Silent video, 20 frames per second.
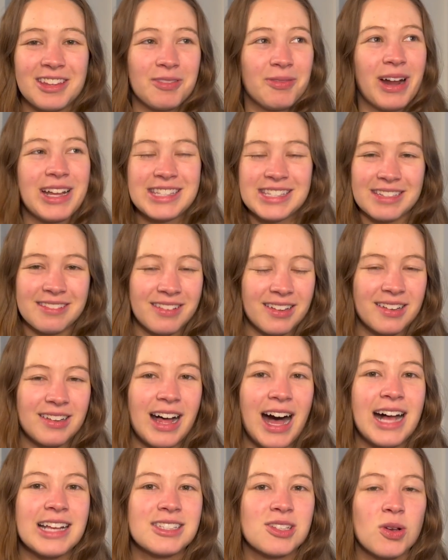the rest of the
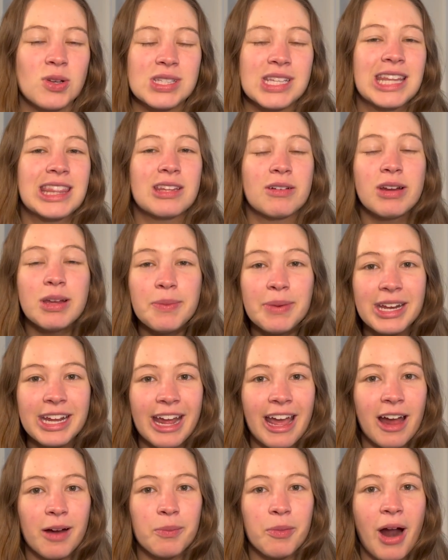class. So it was a 3-minute
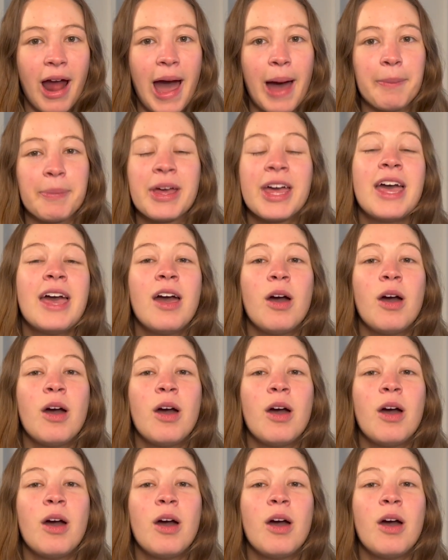AMRAP.